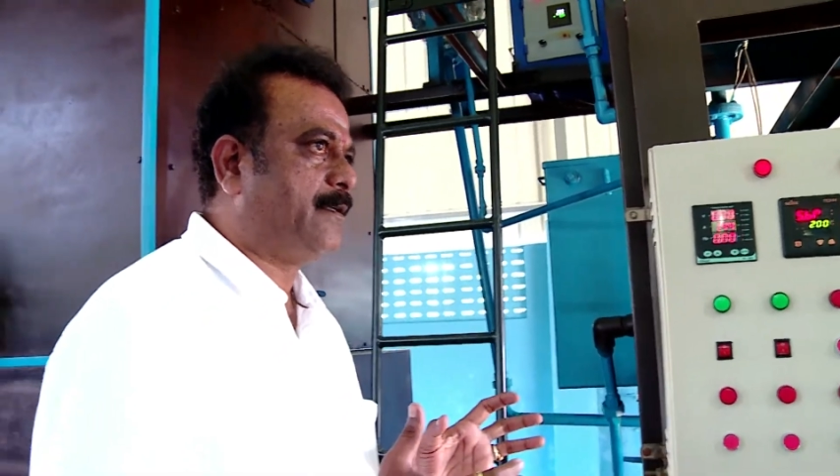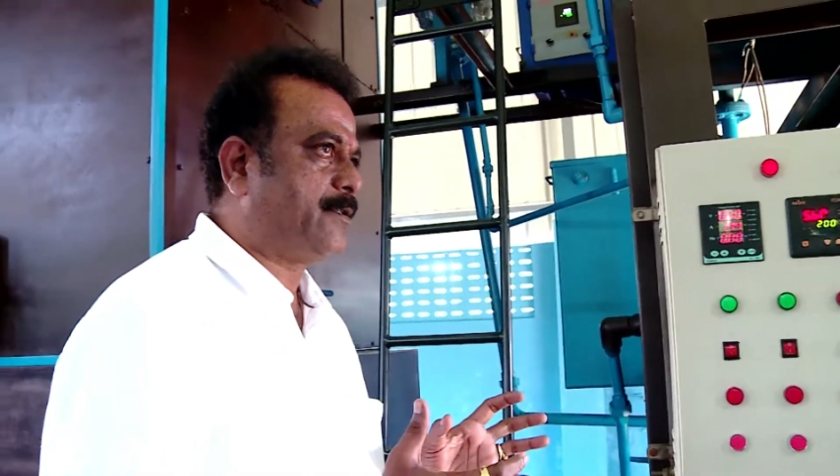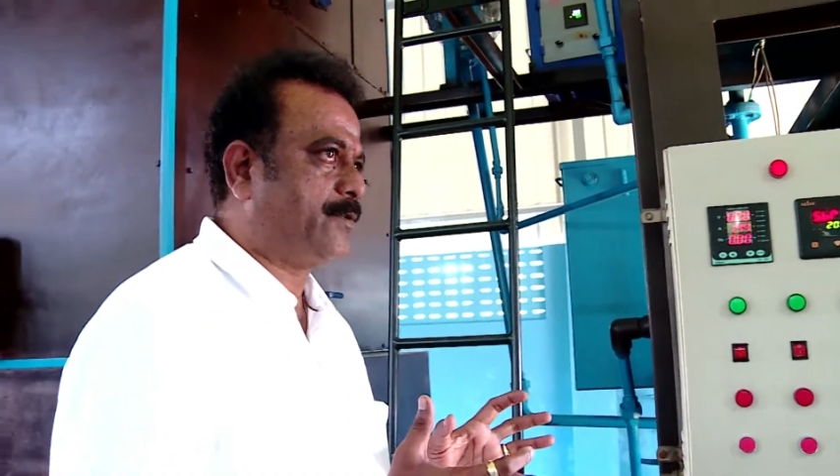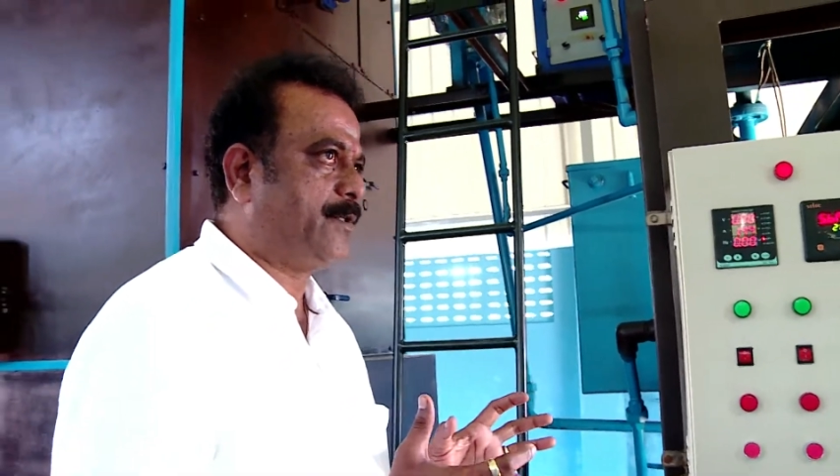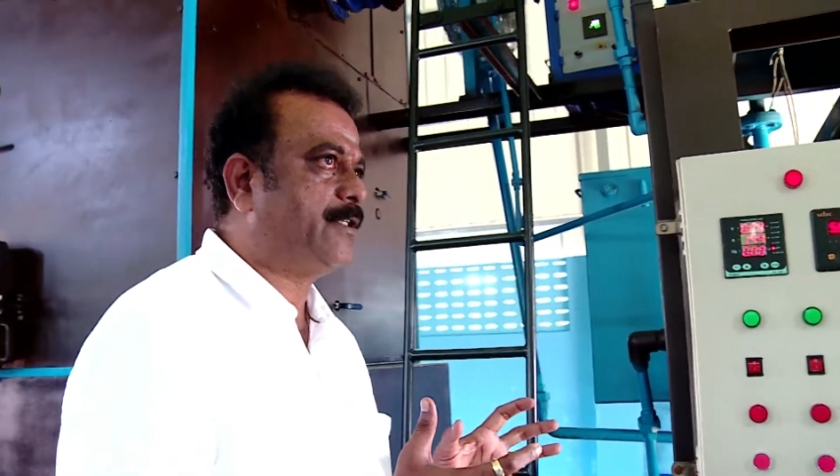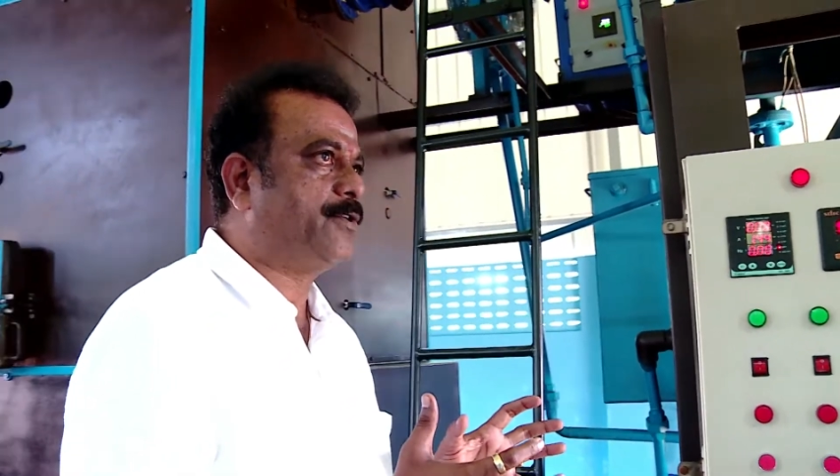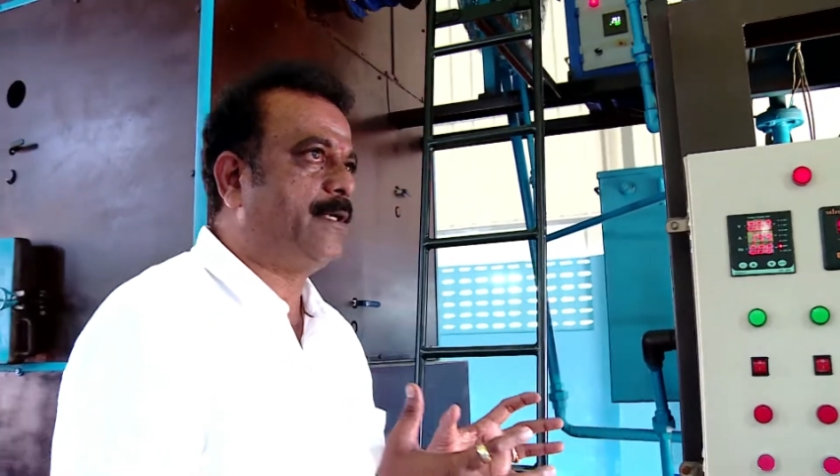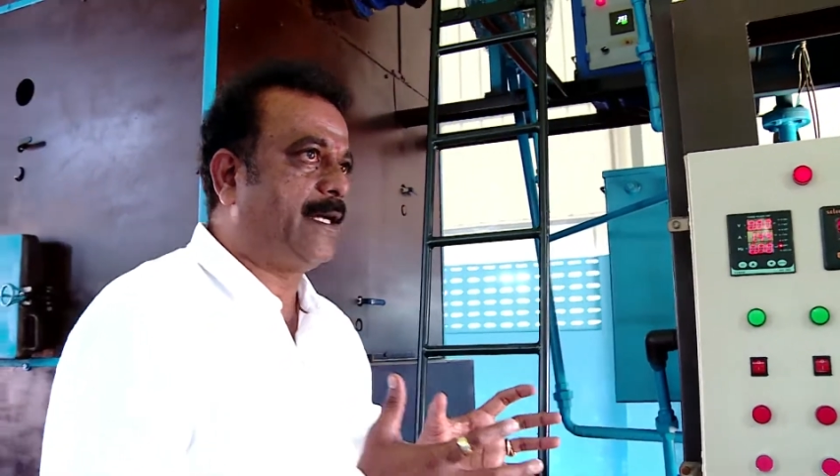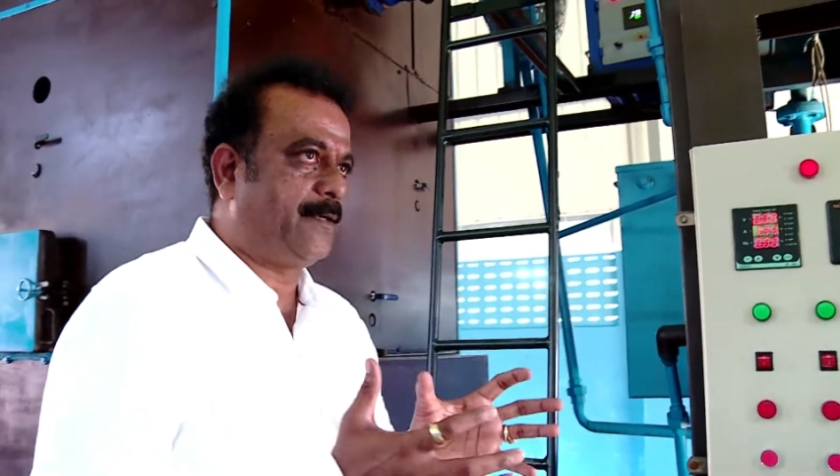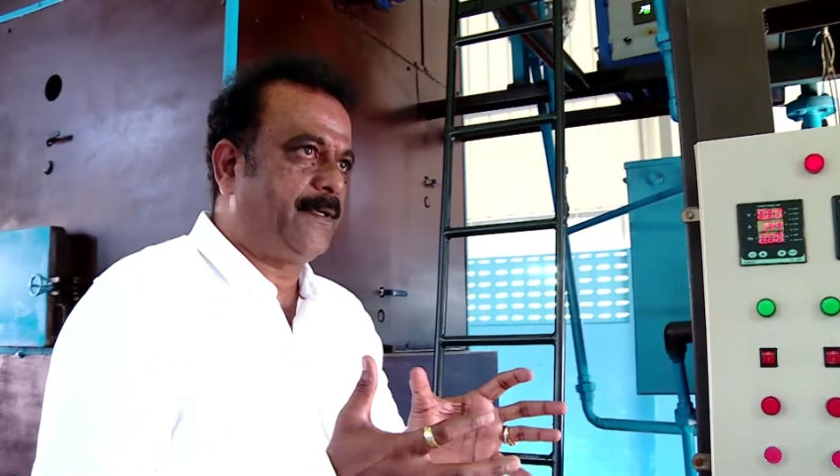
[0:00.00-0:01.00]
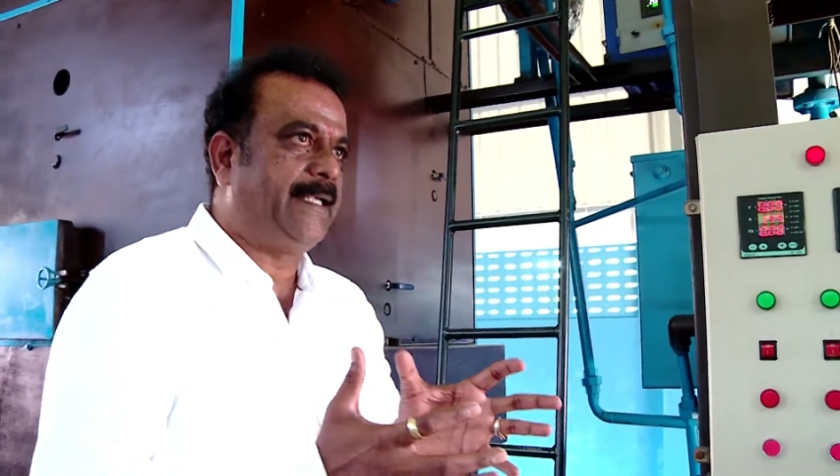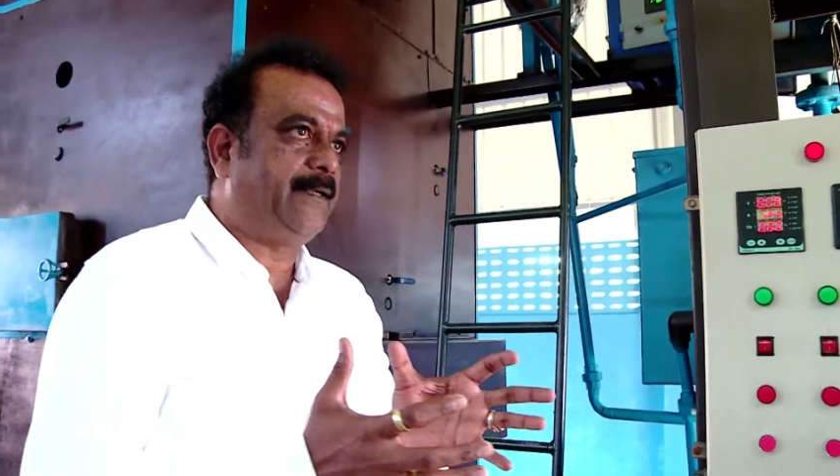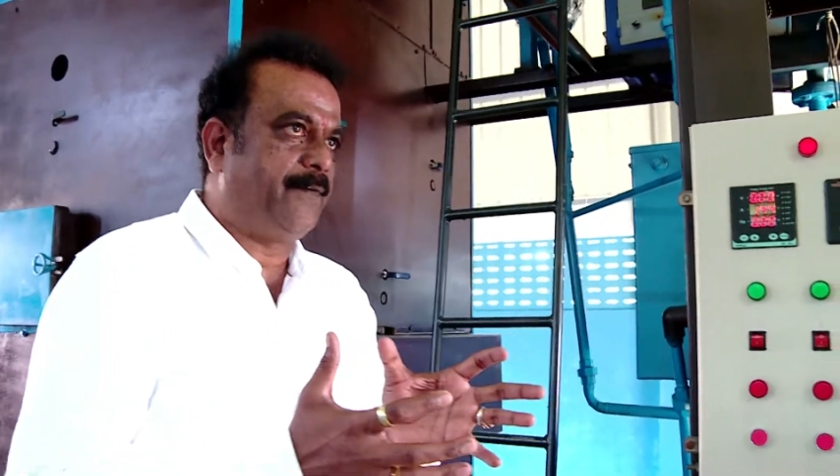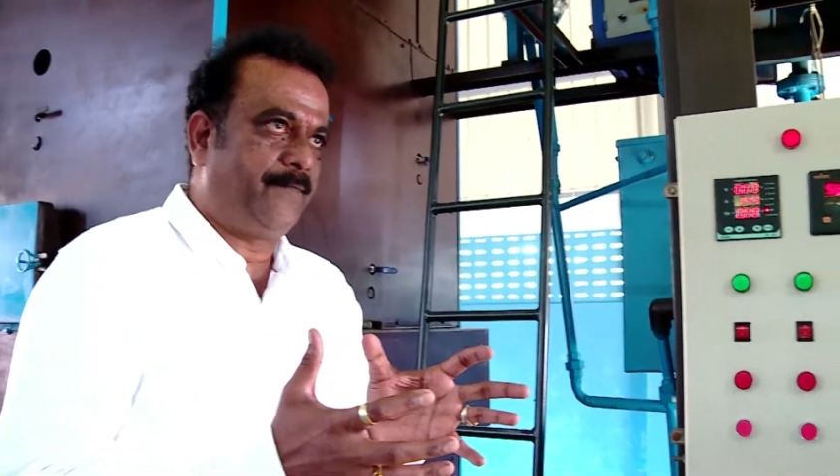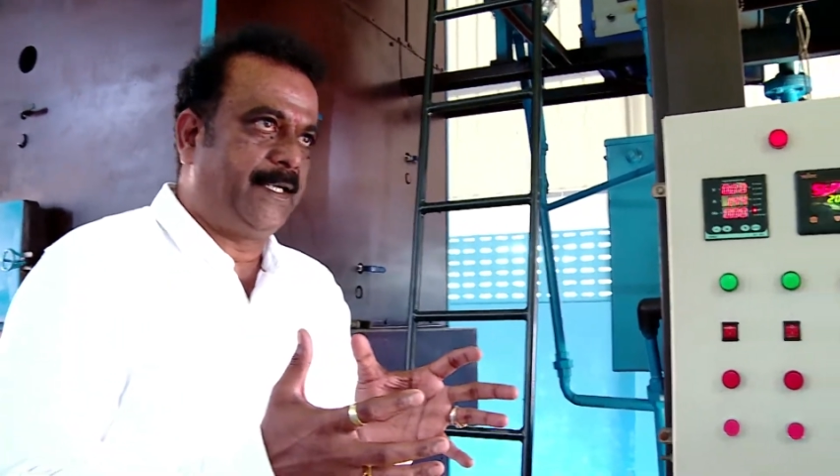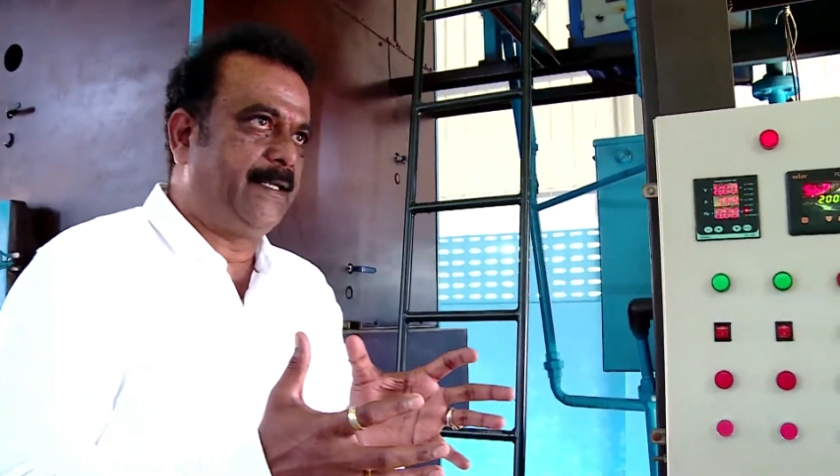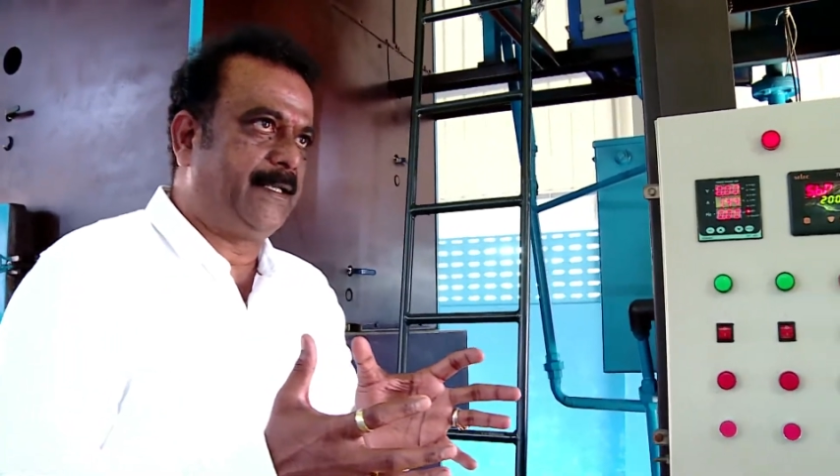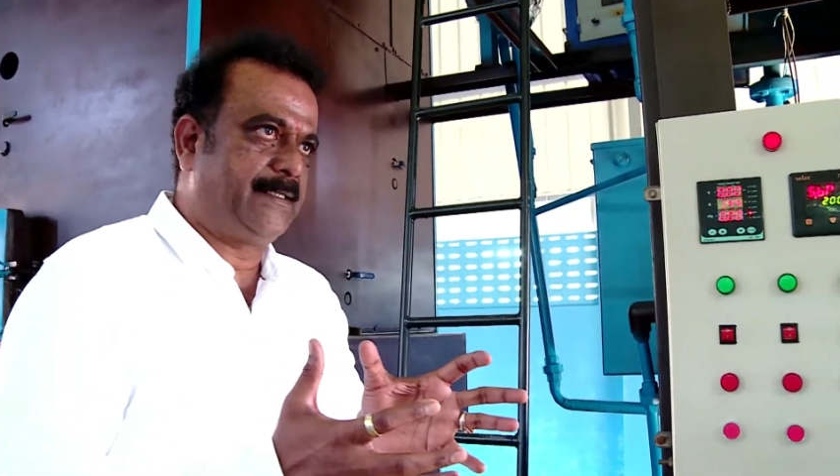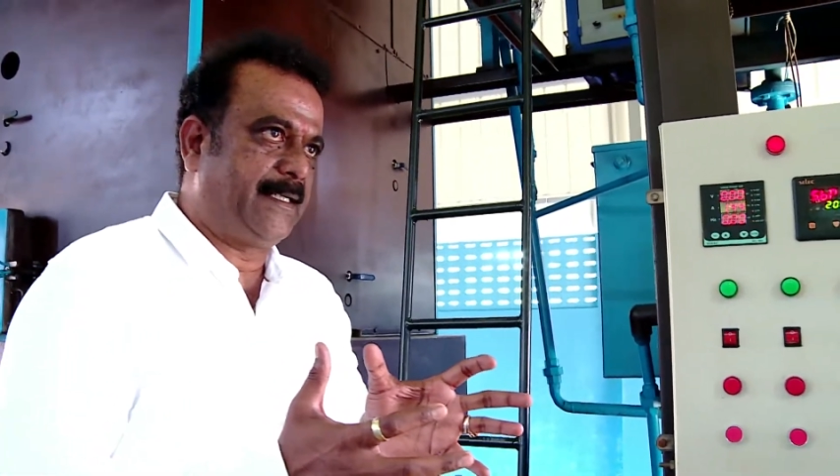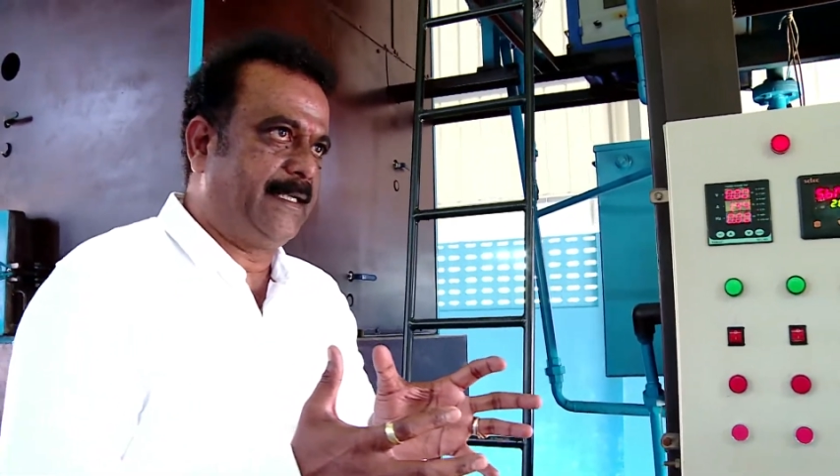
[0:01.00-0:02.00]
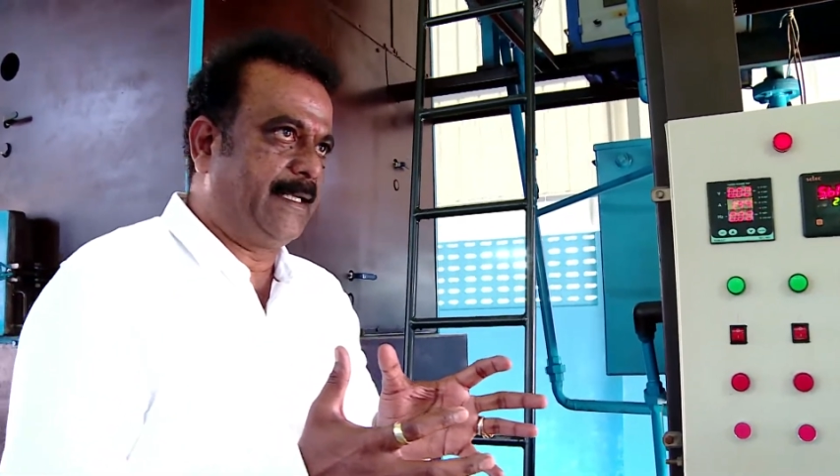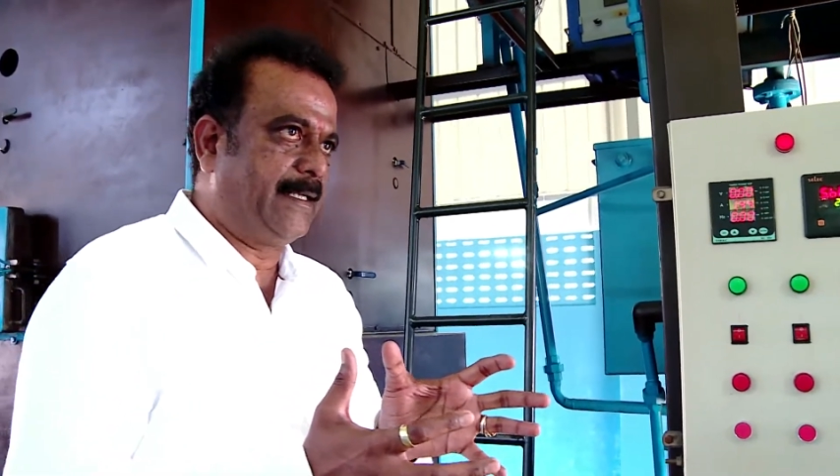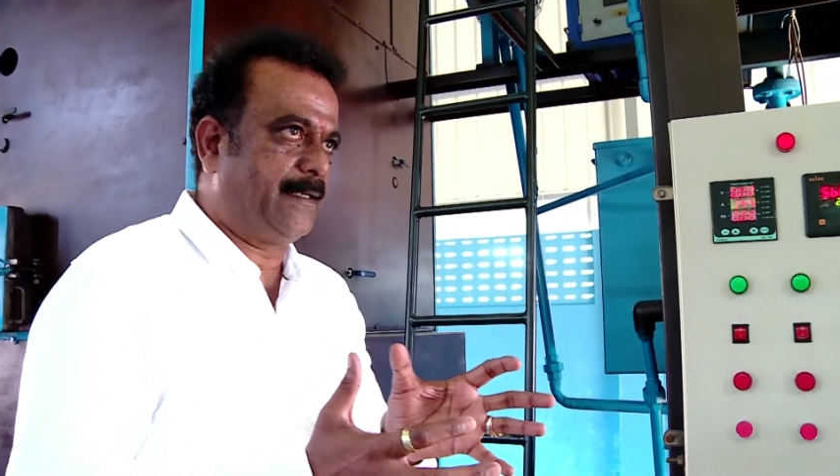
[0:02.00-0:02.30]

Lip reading: so it should have 850 degrees centigrade.